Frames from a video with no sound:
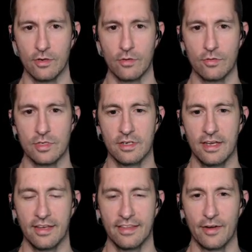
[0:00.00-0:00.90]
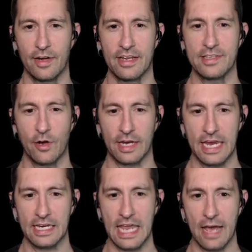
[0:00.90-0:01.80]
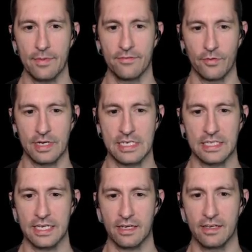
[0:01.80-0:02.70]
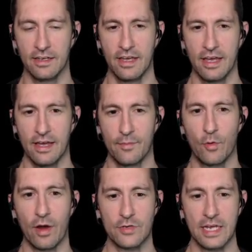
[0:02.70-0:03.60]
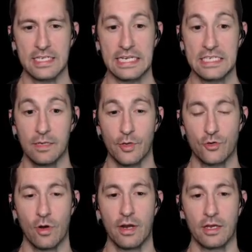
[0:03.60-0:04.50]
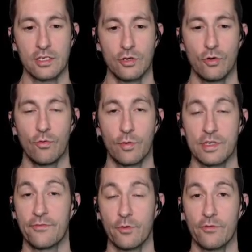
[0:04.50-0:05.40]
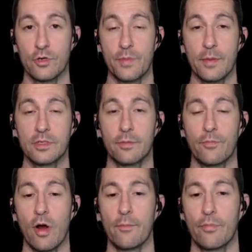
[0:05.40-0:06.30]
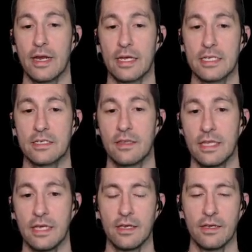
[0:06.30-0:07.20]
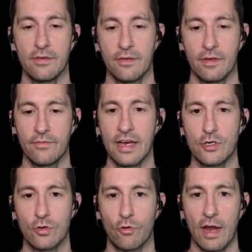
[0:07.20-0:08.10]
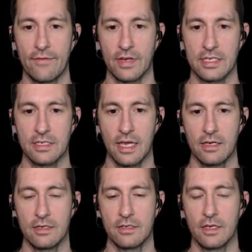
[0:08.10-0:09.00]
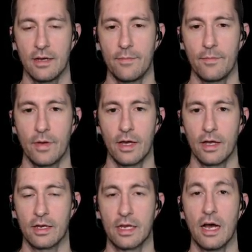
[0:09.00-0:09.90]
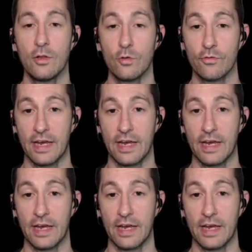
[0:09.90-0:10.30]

those. There it is. The arcade cabinet. Very slick. More advertising Cinematronics, who was the first people to bring us the vector graphics and color